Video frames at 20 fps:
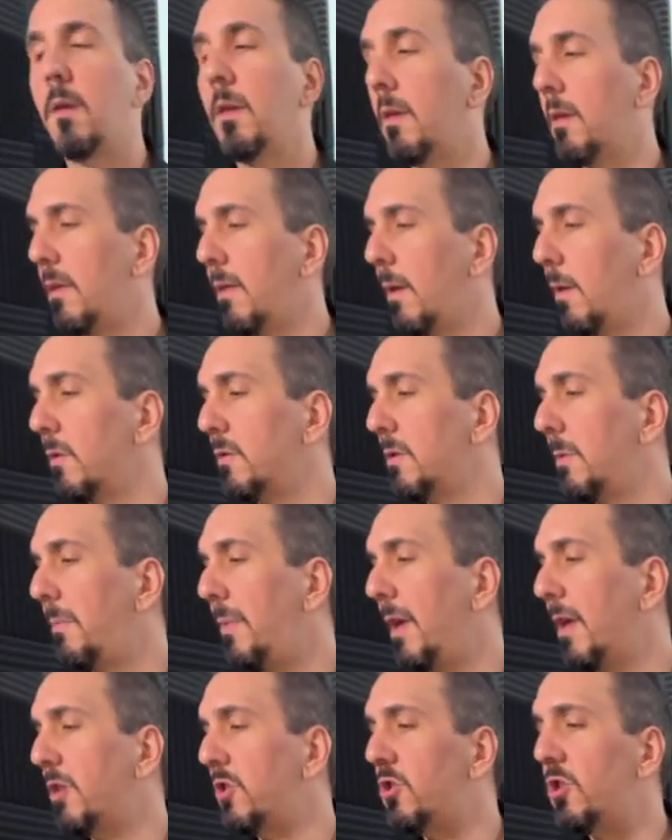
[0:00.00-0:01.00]
That was a
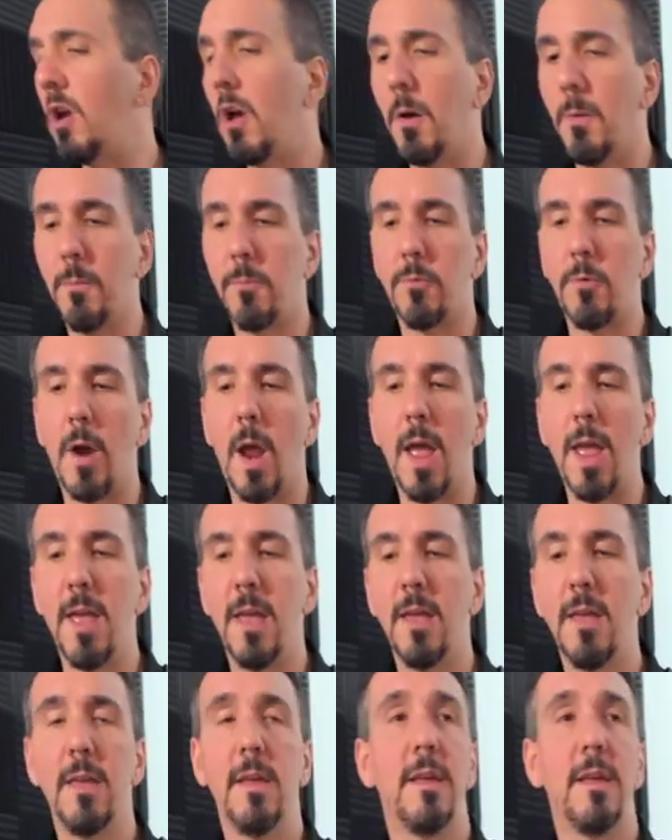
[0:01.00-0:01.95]
big jump, right?